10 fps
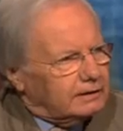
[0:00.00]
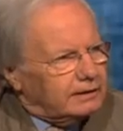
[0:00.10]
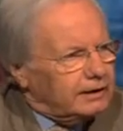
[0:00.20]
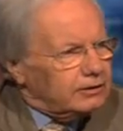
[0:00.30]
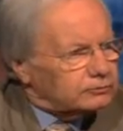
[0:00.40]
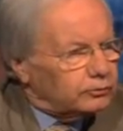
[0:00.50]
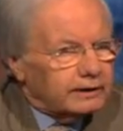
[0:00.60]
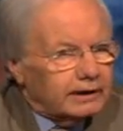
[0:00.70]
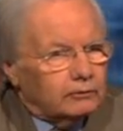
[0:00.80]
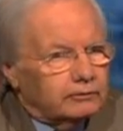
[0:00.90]
Here's
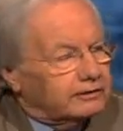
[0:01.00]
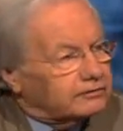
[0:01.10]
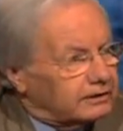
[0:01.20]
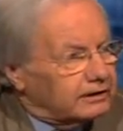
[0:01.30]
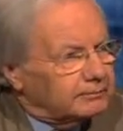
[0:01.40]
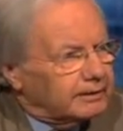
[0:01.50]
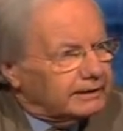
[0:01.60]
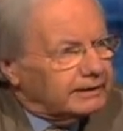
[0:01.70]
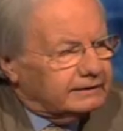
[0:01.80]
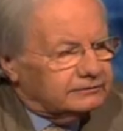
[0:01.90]
what I don't understand about
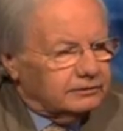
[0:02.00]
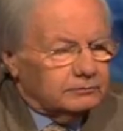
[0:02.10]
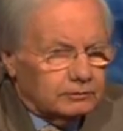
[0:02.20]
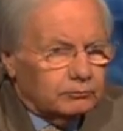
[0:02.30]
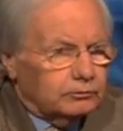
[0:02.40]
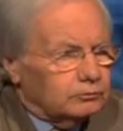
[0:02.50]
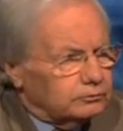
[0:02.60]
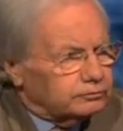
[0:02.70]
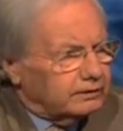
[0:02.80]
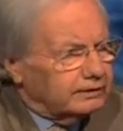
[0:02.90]
AIG. You know,
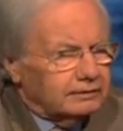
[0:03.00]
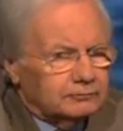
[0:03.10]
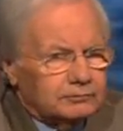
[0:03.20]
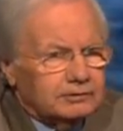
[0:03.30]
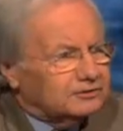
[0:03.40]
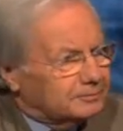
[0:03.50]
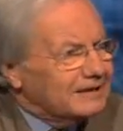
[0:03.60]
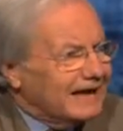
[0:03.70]
you say it's been